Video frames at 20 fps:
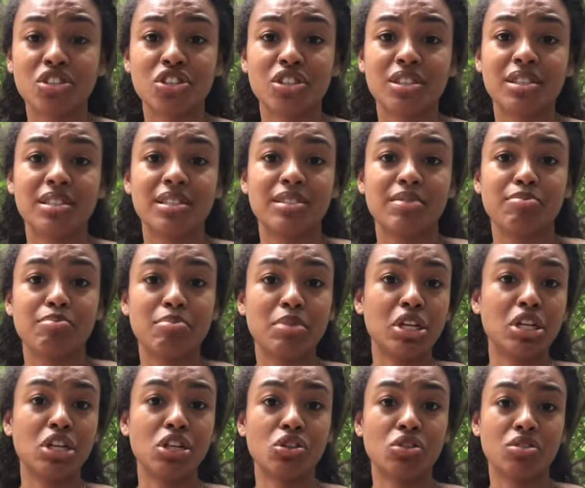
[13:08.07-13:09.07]
Just
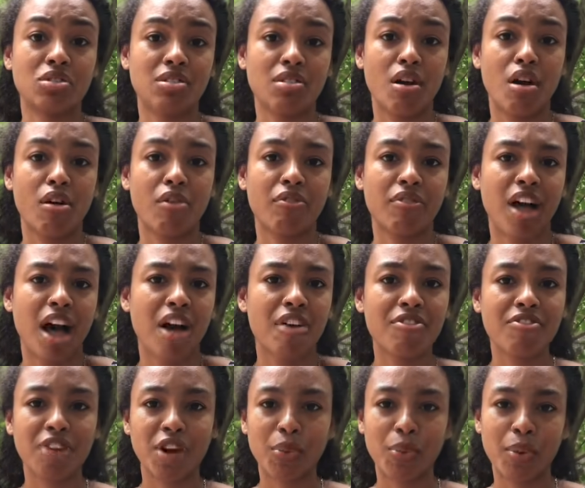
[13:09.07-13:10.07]
be yourself, have
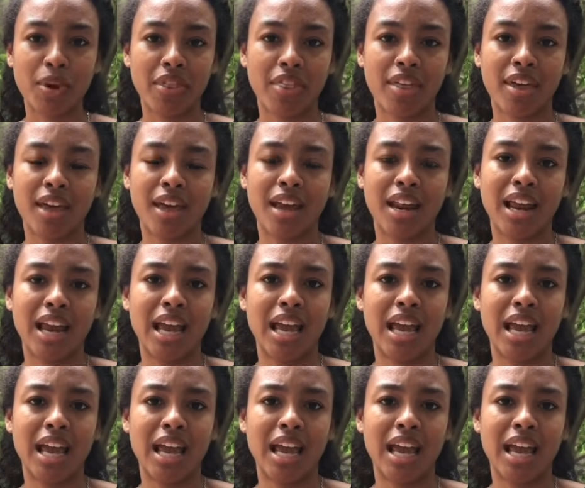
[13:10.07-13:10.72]
fun with it,